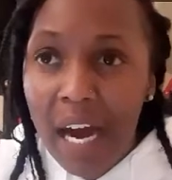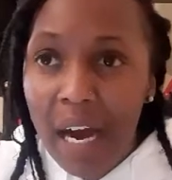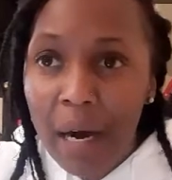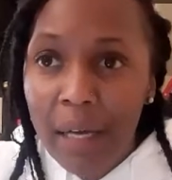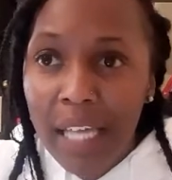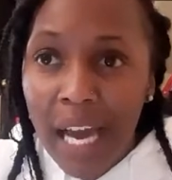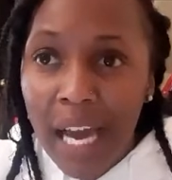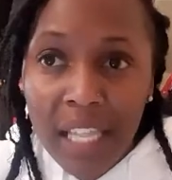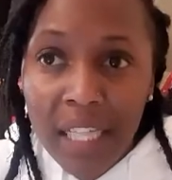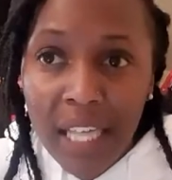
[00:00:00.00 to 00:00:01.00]
The
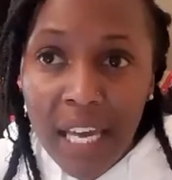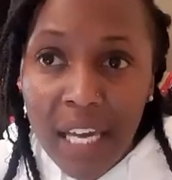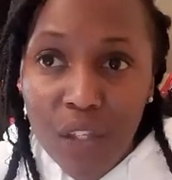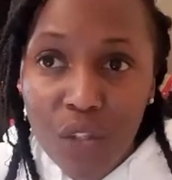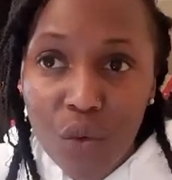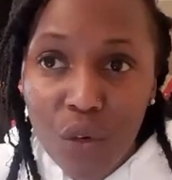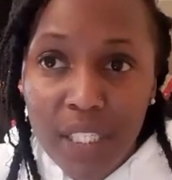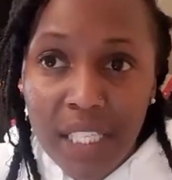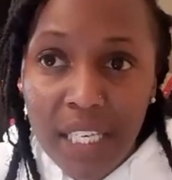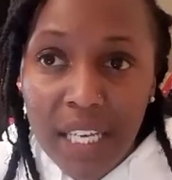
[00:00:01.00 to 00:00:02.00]
other thing to
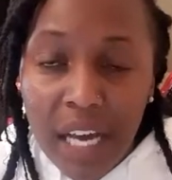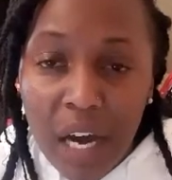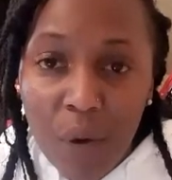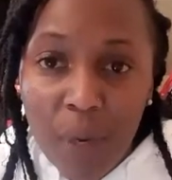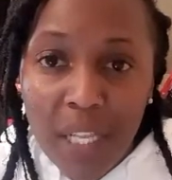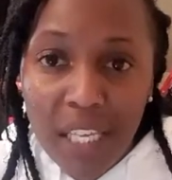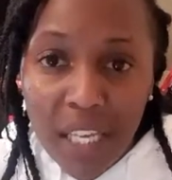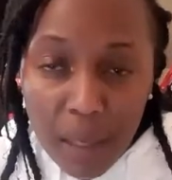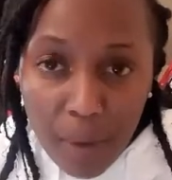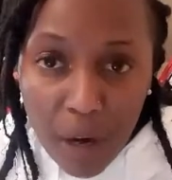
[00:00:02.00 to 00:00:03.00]
consider when
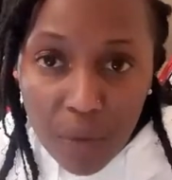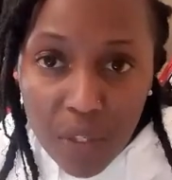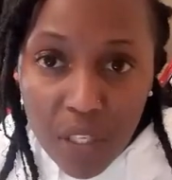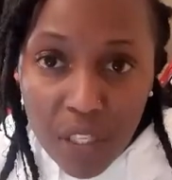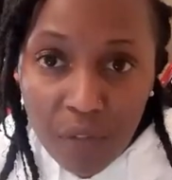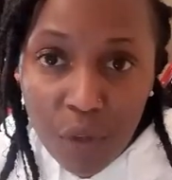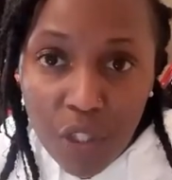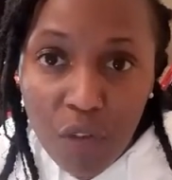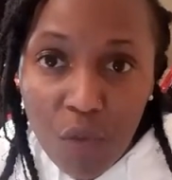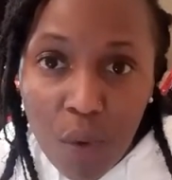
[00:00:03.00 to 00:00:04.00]
thinking about the
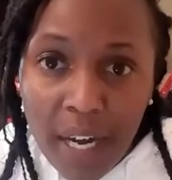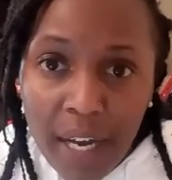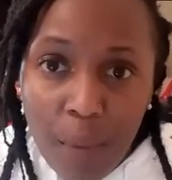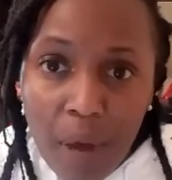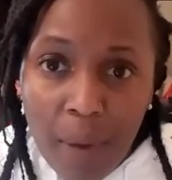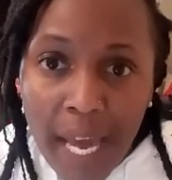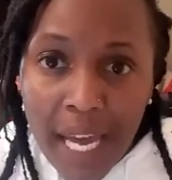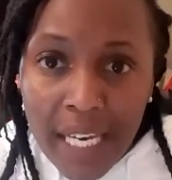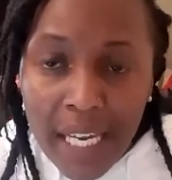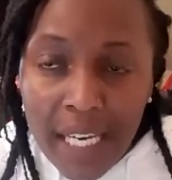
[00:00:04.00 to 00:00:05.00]
future of work and where we're
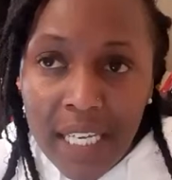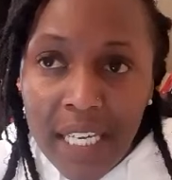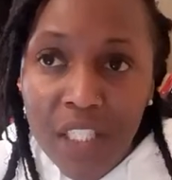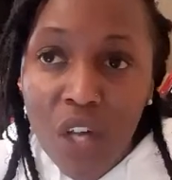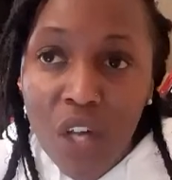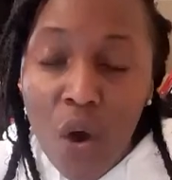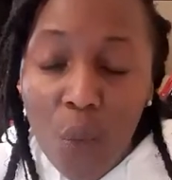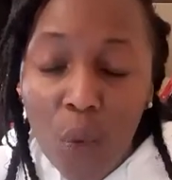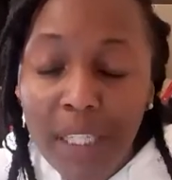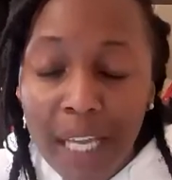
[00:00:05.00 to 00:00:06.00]
headed is
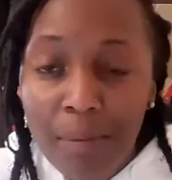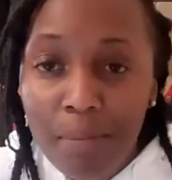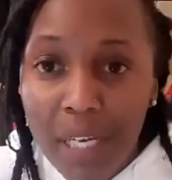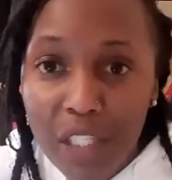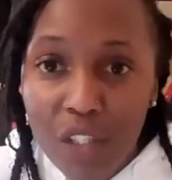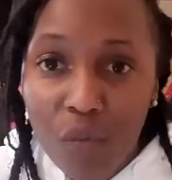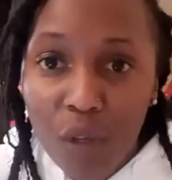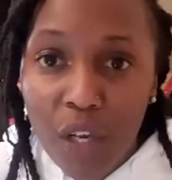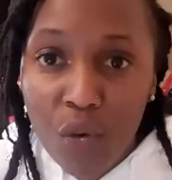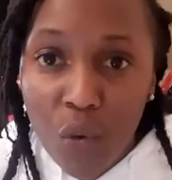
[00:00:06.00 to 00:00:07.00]
what that means
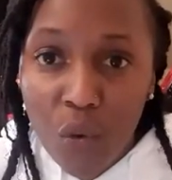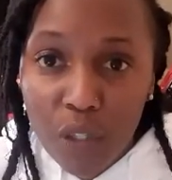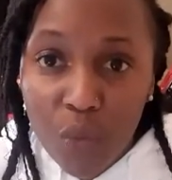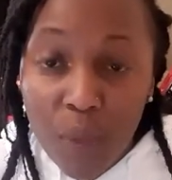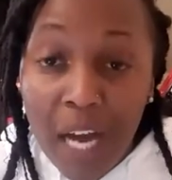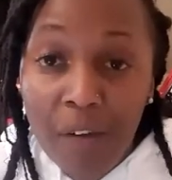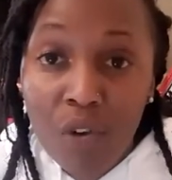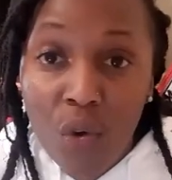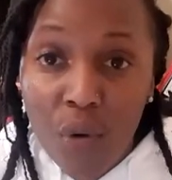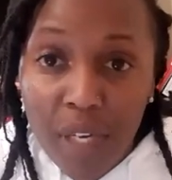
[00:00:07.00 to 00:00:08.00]
for the roles we have
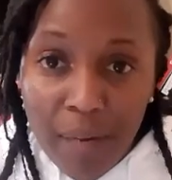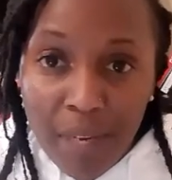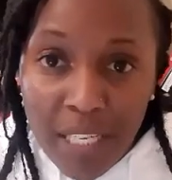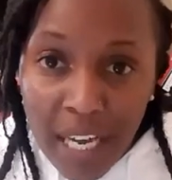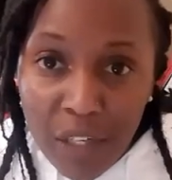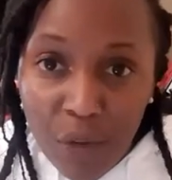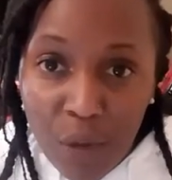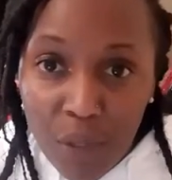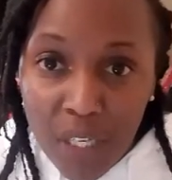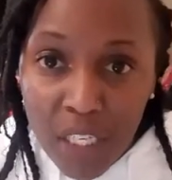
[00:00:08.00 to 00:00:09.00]
known in media and
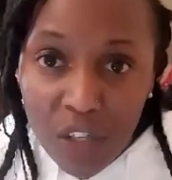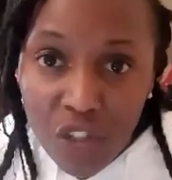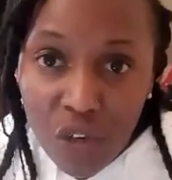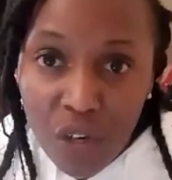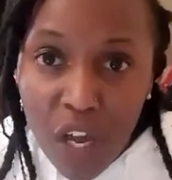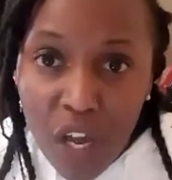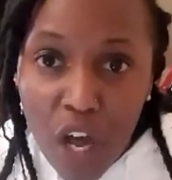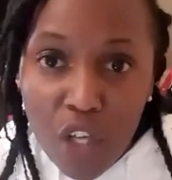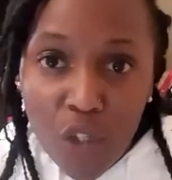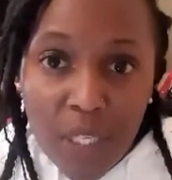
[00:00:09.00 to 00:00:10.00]
communication.
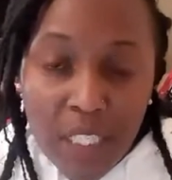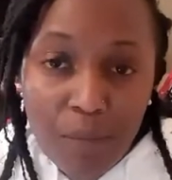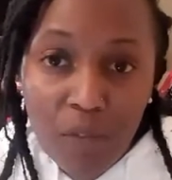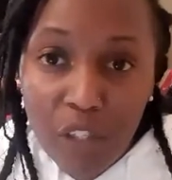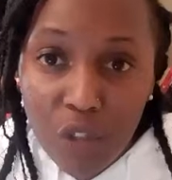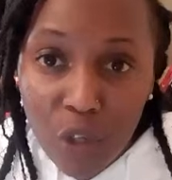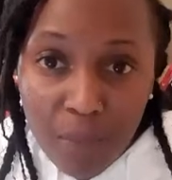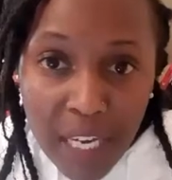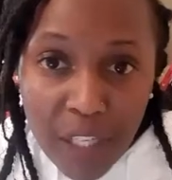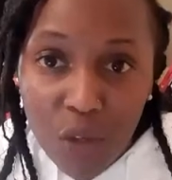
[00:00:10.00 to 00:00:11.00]
So in terms of the job
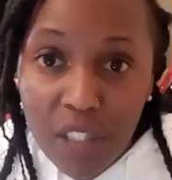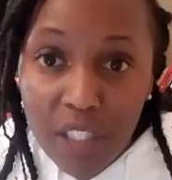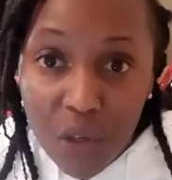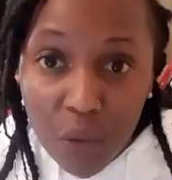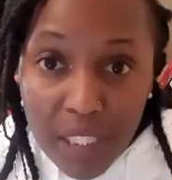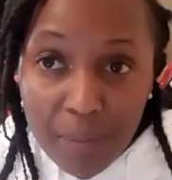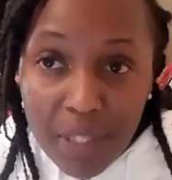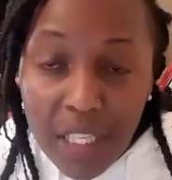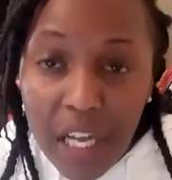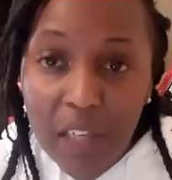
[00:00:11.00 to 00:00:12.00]
titles, the roles
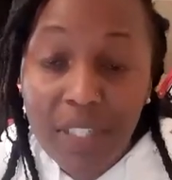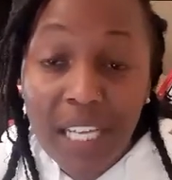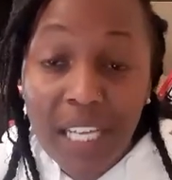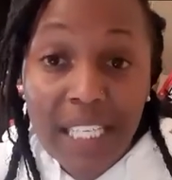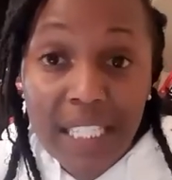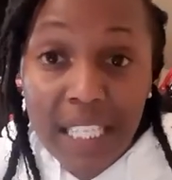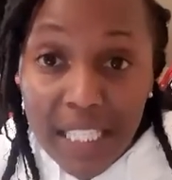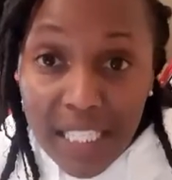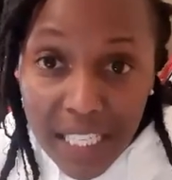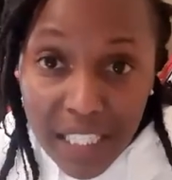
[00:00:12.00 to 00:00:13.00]
themselves, and the
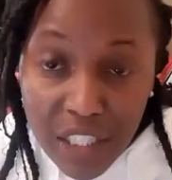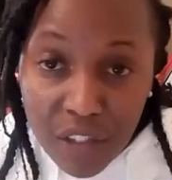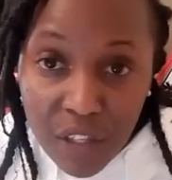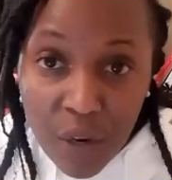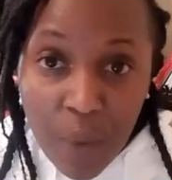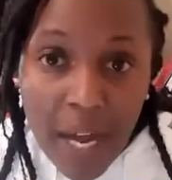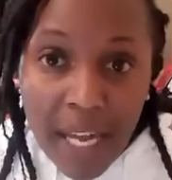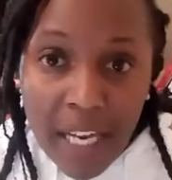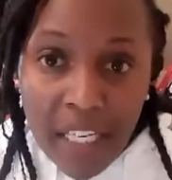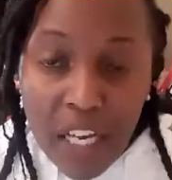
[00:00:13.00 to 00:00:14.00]
skill sets
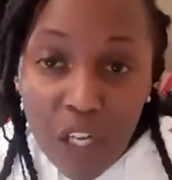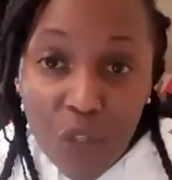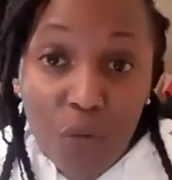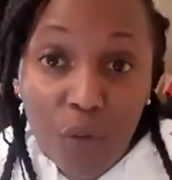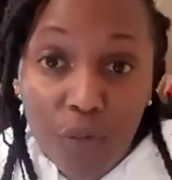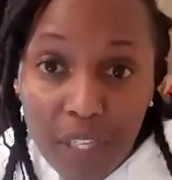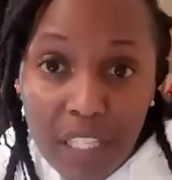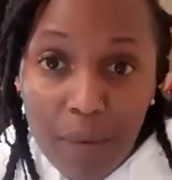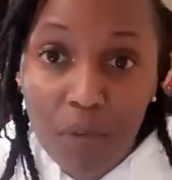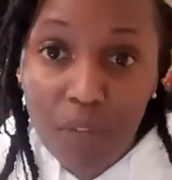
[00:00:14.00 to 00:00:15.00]
required to fulfill
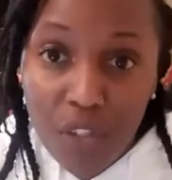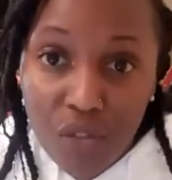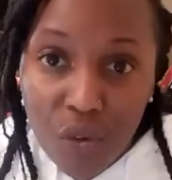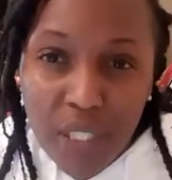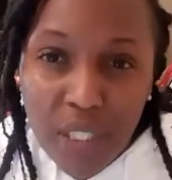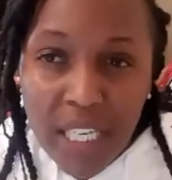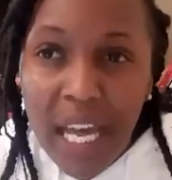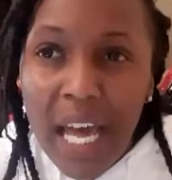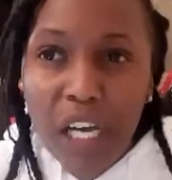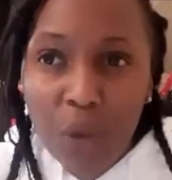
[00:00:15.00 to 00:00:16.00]
some of these roles. And
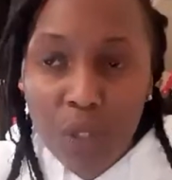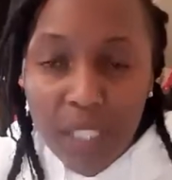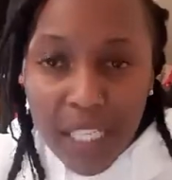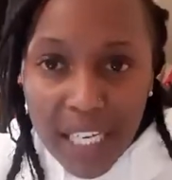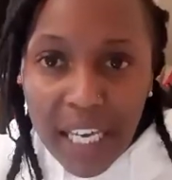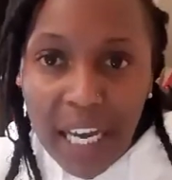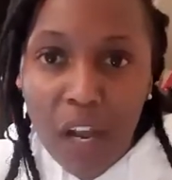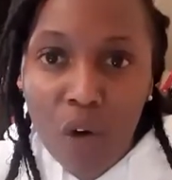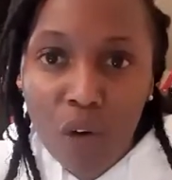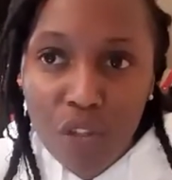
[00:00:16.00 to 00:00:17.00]
those are taking a
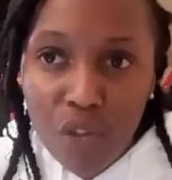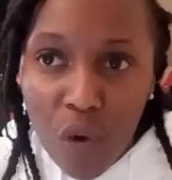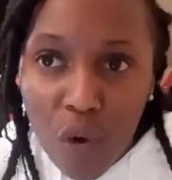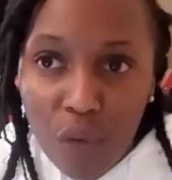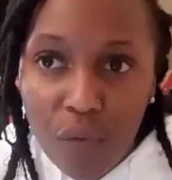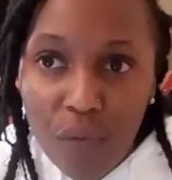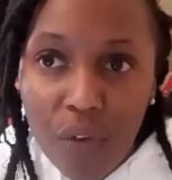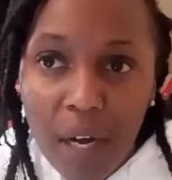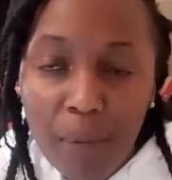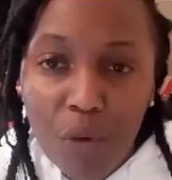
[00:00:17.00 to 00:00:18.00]
lot of
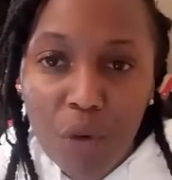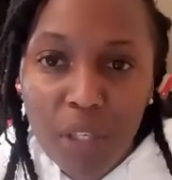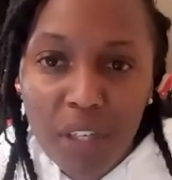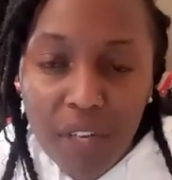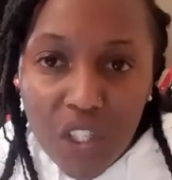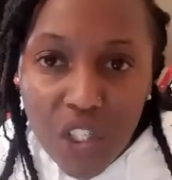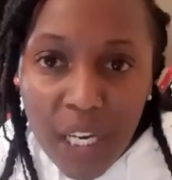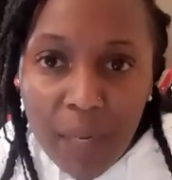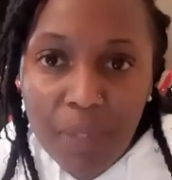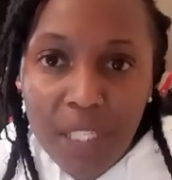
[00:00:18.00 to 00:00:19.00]
different
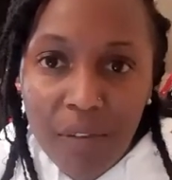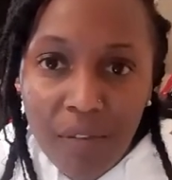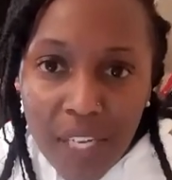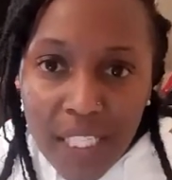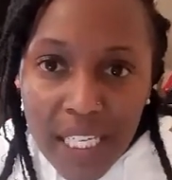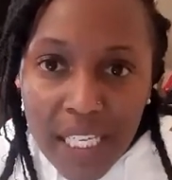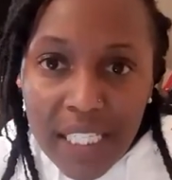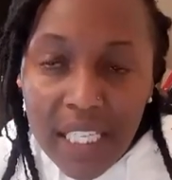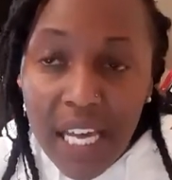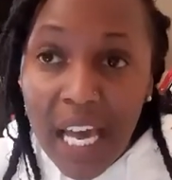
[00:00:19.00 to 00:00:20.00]
shapes and phases,